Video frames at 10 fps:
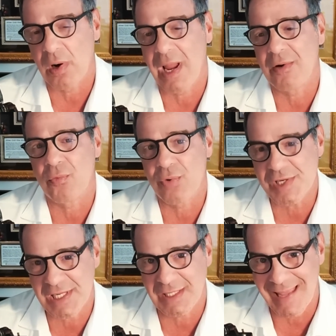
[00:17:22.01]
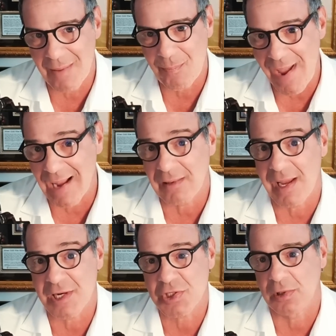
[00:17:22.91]
and risking that
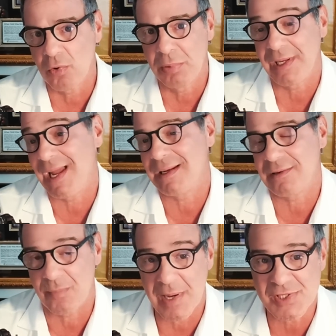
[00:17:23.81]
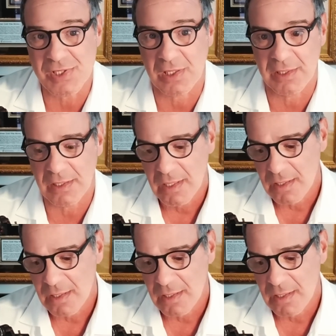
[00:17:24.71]
backlash globally and domestically.